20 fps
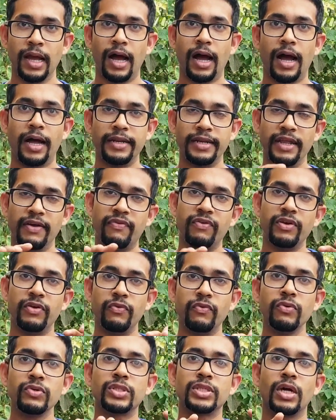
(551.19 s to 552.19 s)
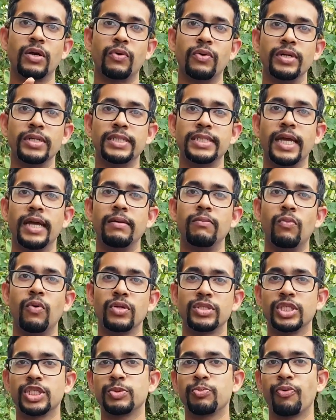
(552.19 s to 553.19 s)
and therefore the roots are going to tend more
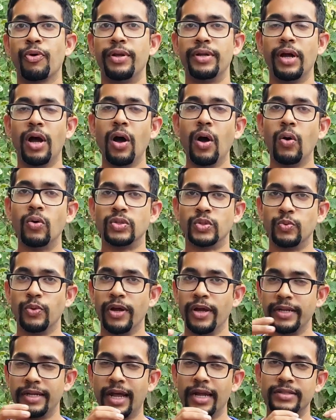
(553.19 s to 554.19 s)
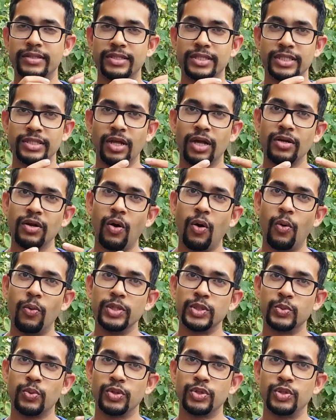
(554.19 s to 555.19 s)
to spread out, where that's not
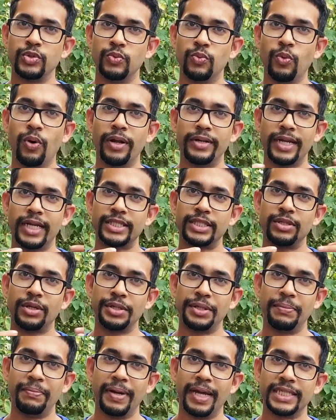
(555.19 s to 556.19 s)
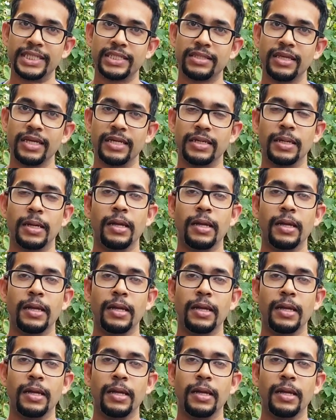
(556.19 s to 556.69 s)
always what you want. That's not the best thing.